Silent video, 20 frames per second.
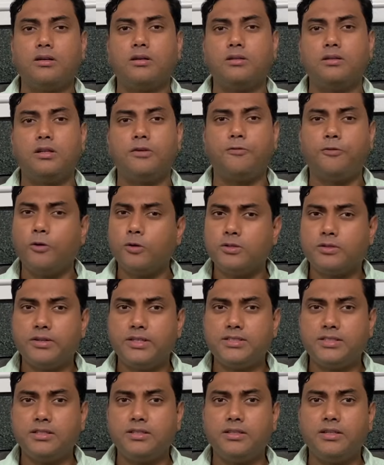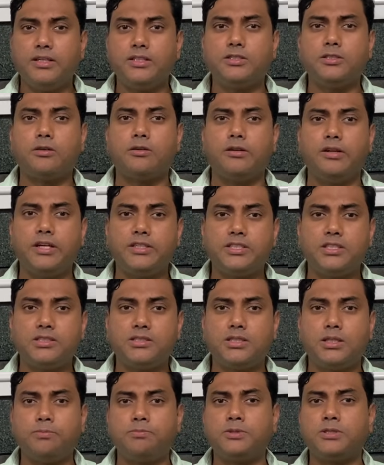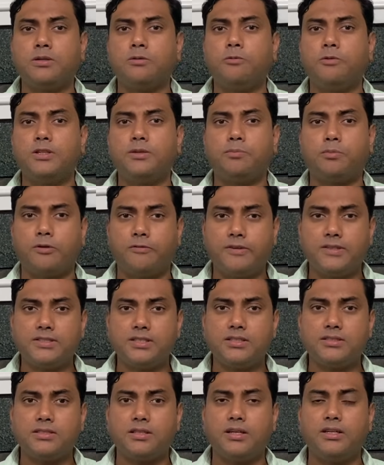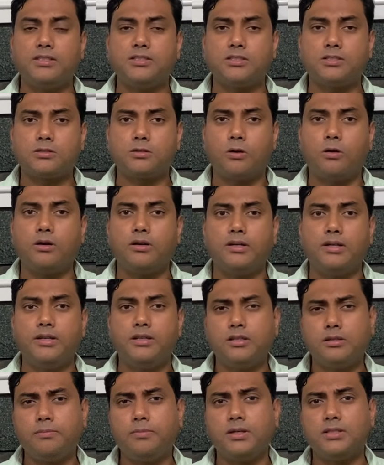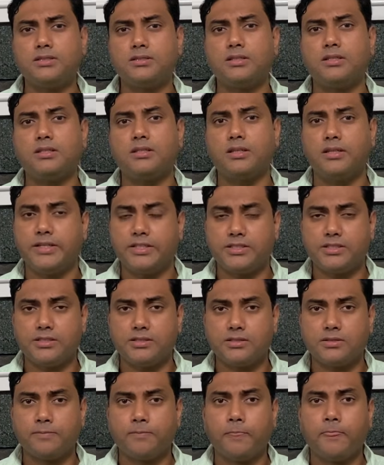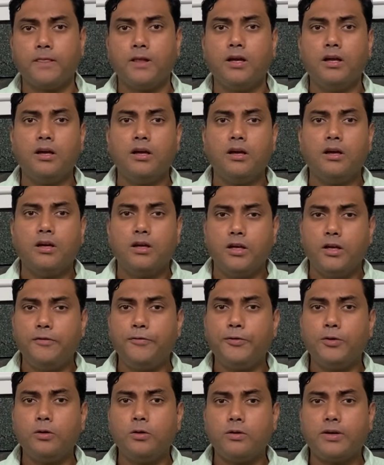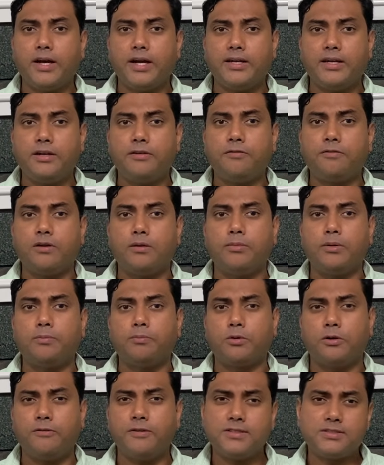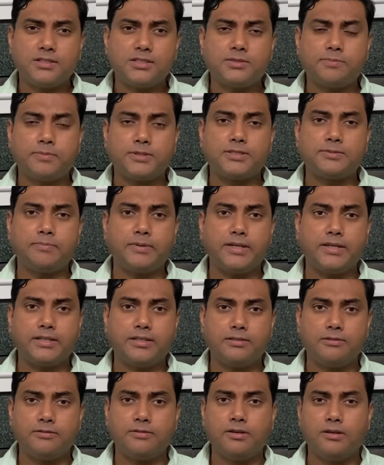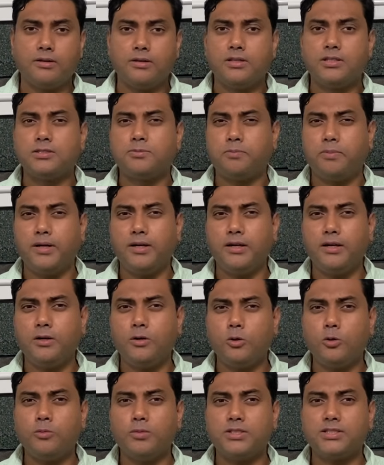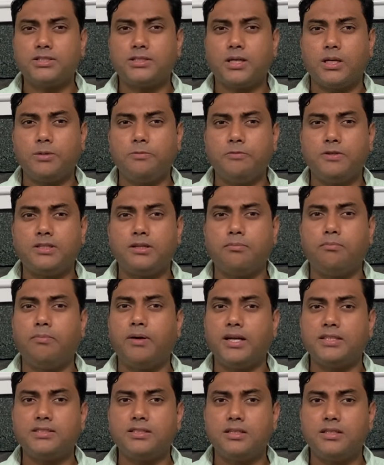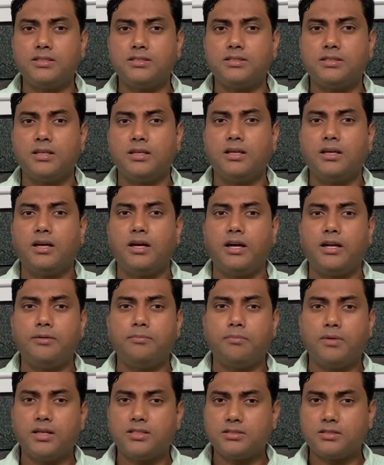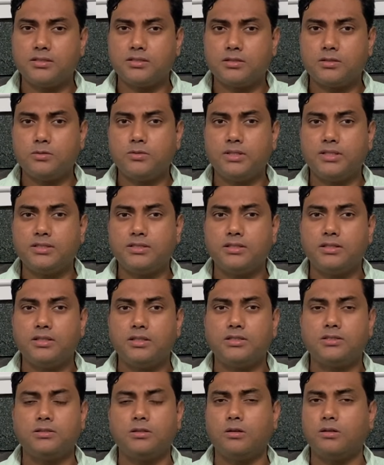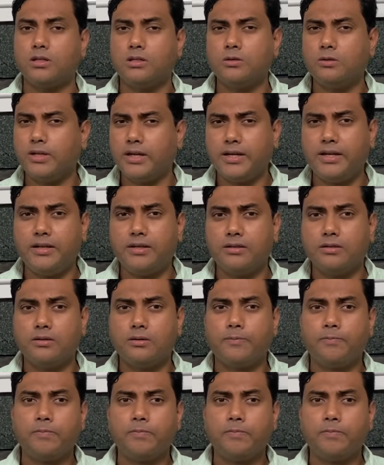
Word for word: The fourth reason is your relationships with professors and strong interpersonal connections. If you look at it from a professor's perspective, spending too much time with a bachelor's and master's students is not a good idea.